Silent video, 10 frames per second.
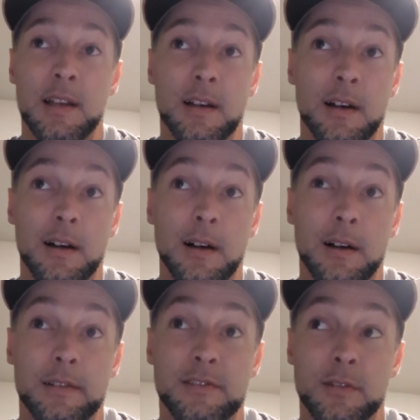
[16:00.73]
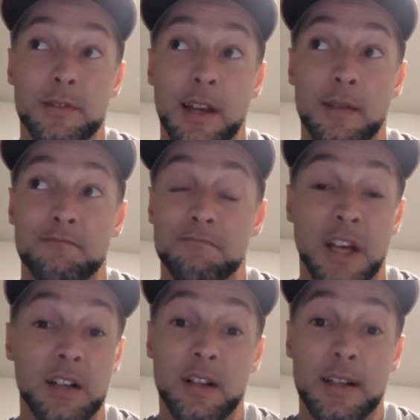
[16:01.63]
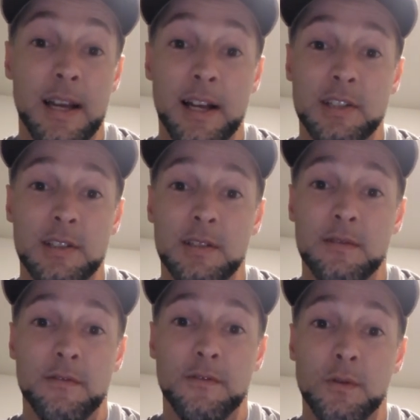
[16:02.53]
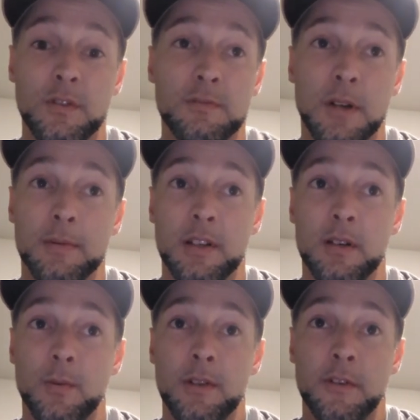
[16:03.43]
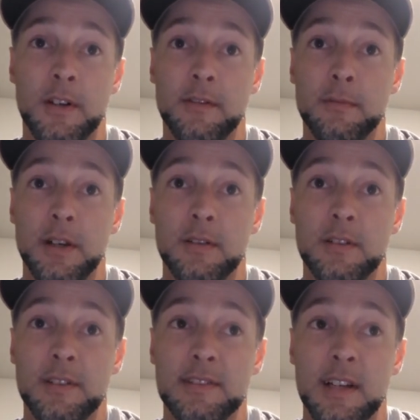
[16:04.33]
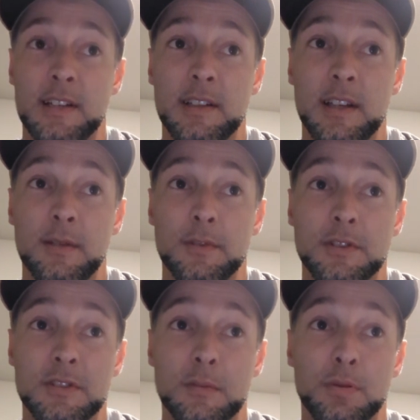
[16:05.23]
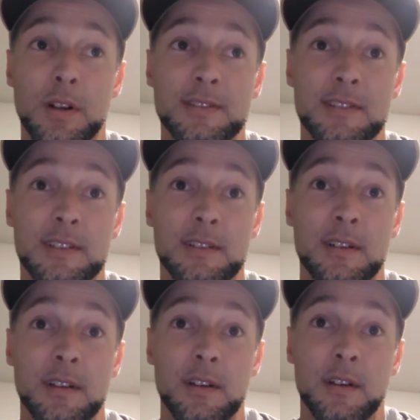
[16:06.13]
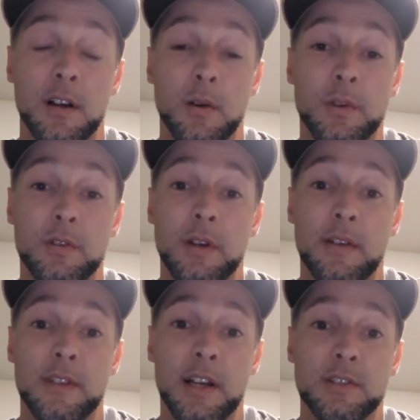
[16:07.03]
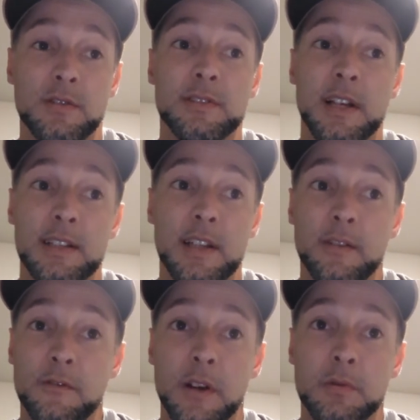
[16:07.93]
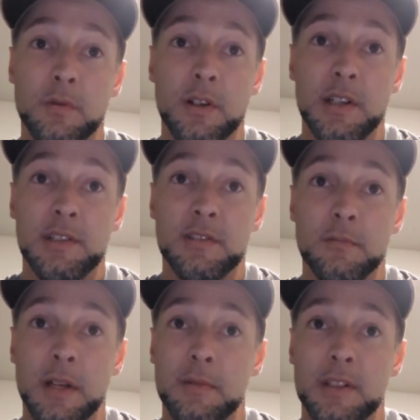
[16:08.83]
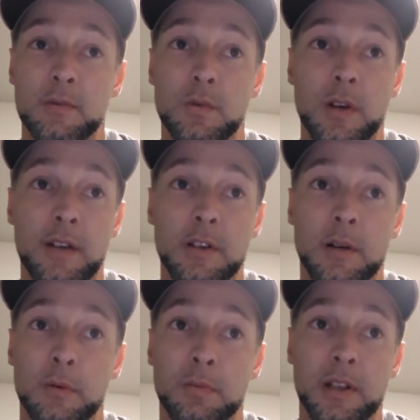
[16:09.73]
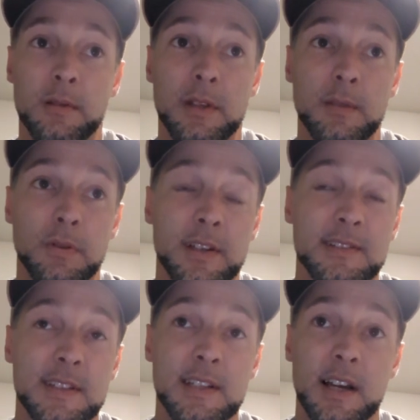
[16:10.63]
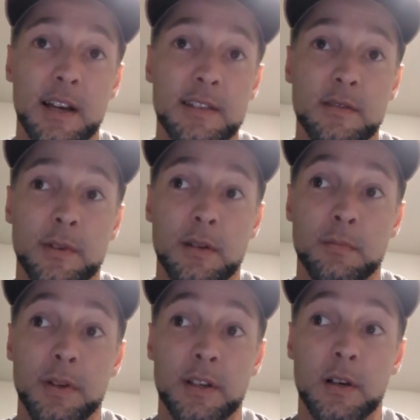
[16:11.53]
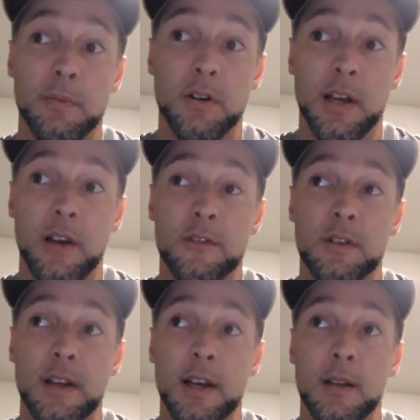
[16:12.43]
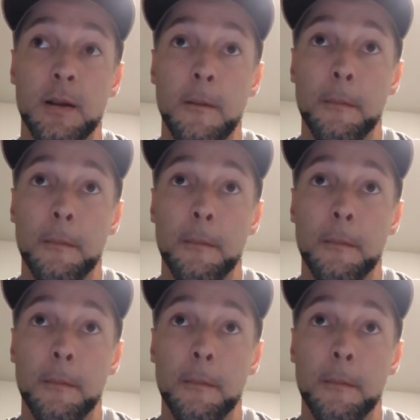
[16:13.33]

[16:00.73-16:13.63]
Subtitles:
So yeah, not a lot of action. Florida's probably going to whiff on everybody on early signing day, which is depressing. We do have National Signing Day in February, so maybe we'll have a couple Plan B, Plan C guys that we can pick up on after that.